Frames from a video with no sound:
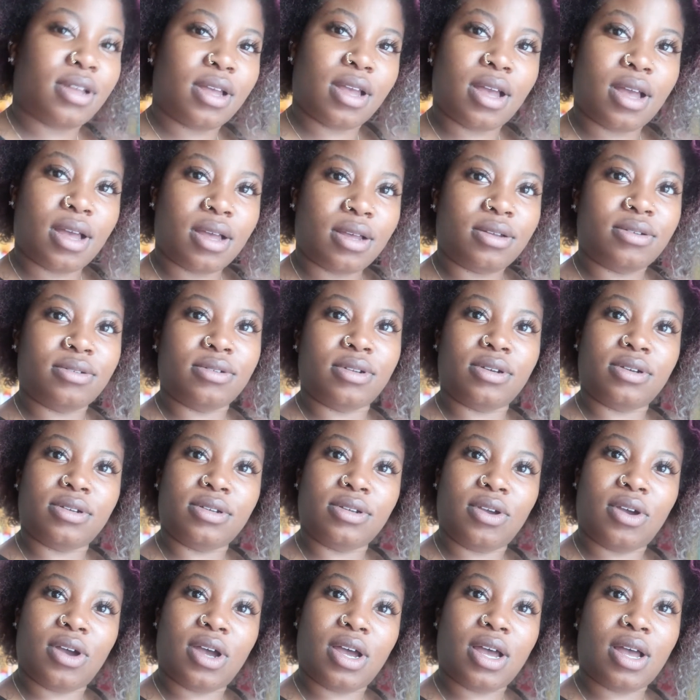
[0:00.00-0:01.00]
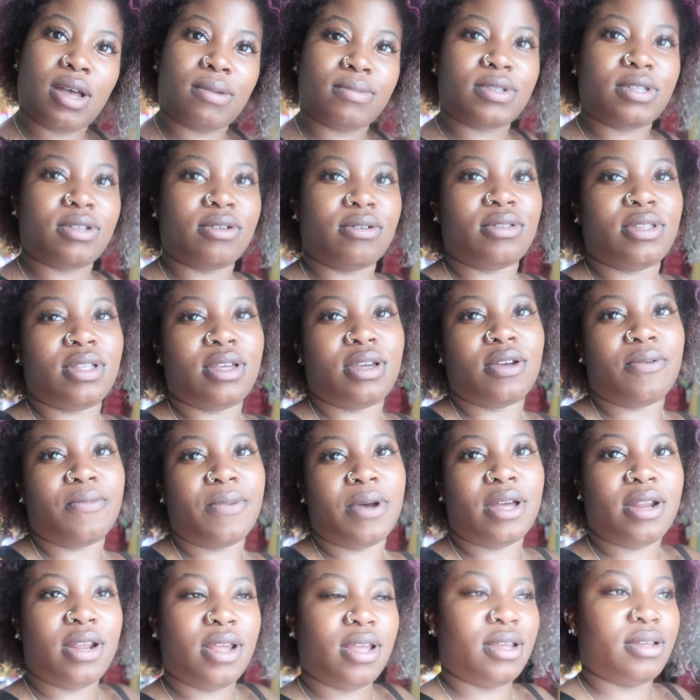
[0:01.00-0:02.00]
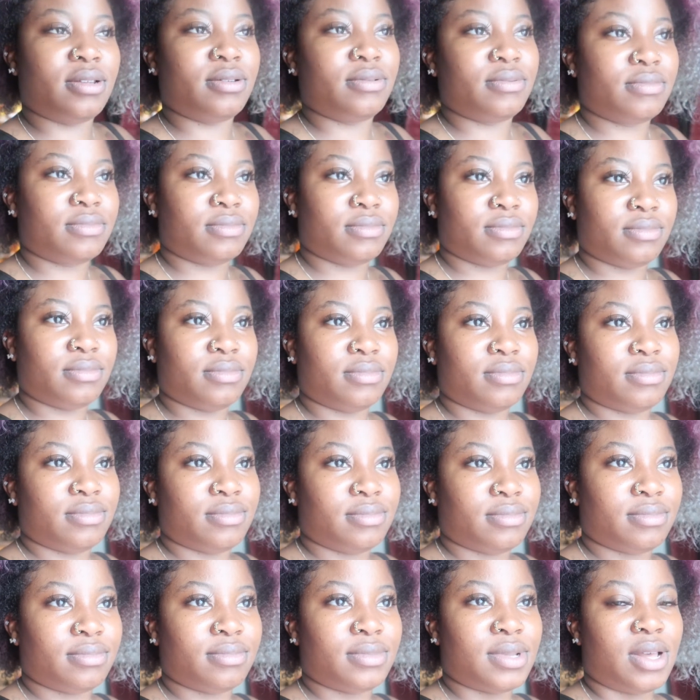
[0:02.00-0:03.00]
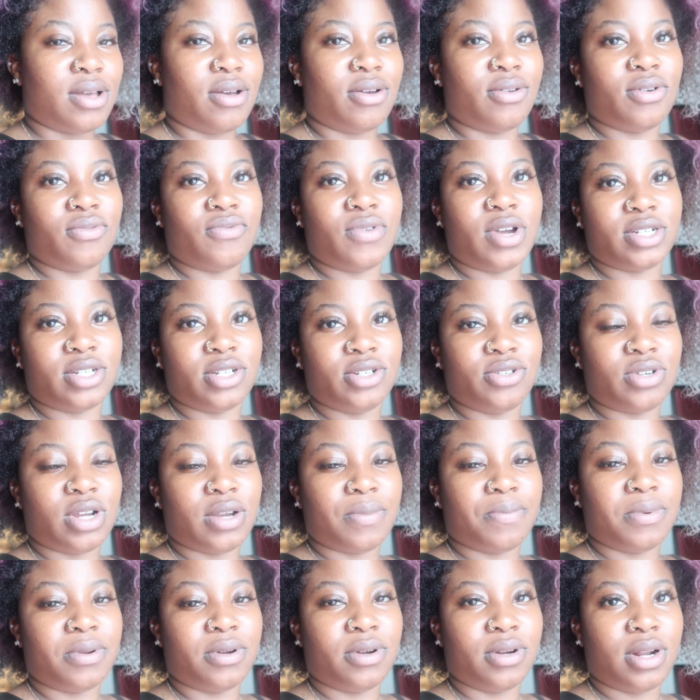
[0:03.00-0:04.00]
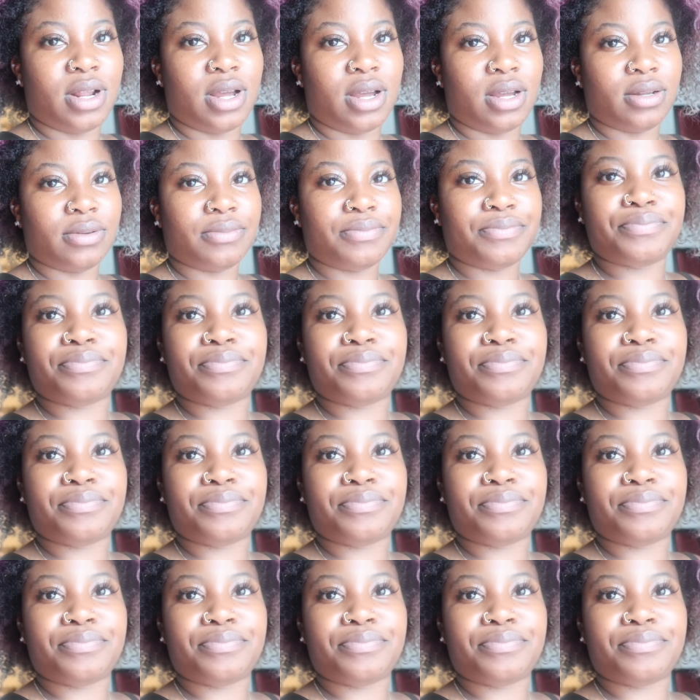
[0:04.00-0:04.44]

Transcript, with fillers: I don't know, y'all. I'm still thinking about it. I don't know if I should drop it or not.